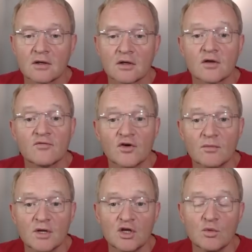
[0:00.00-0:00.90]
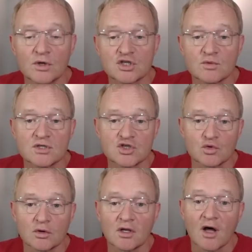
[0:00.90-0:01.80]
Confirm that you wish to
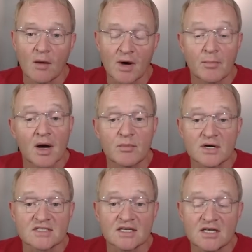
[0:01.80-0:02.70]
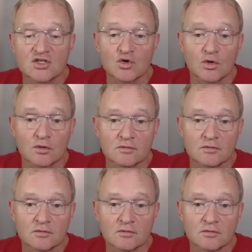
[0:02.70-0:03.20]
install Ollama by pressing install.